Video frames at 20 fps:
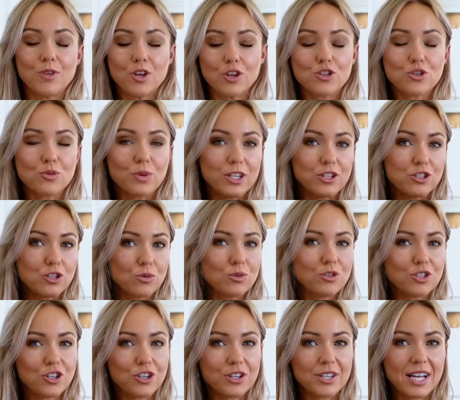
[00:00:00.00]
So I
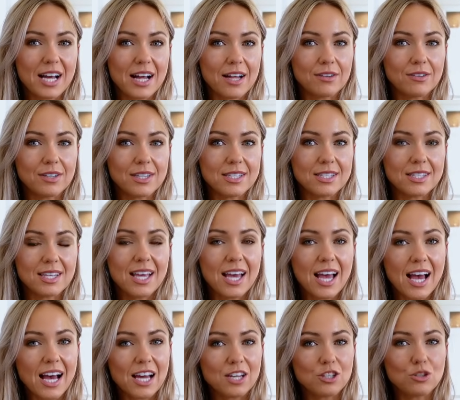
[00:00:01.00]
don't count calories.
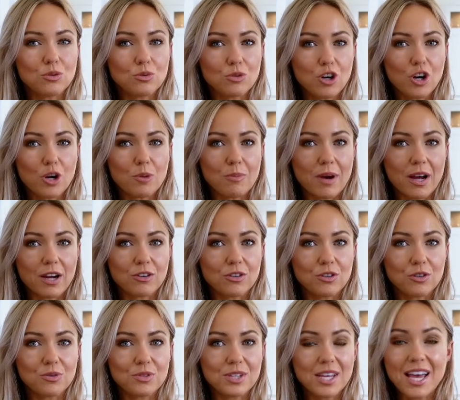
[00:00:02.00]
I don't count
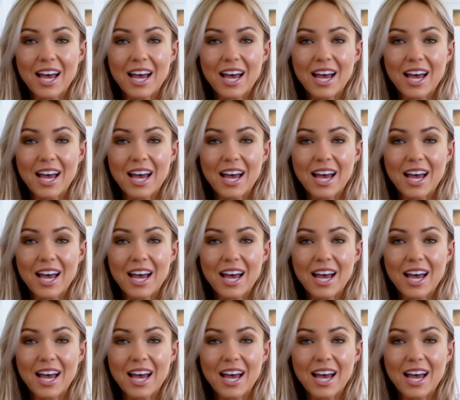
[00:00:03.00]
macros.